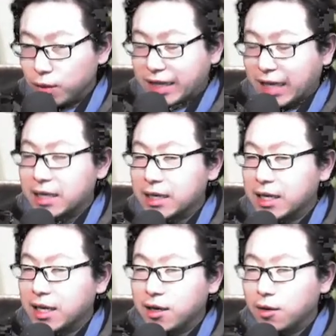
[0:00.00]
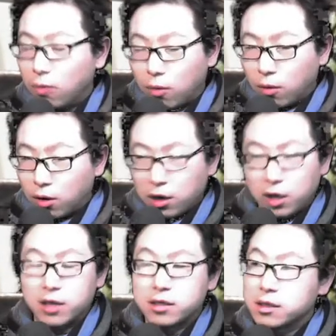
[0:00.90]
technique,
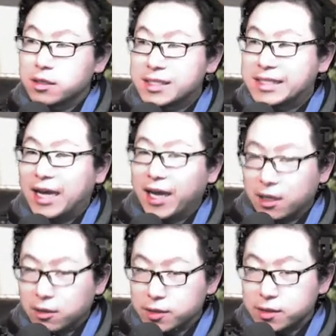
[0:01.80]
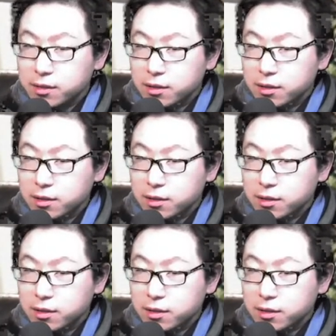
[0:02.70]
or styles.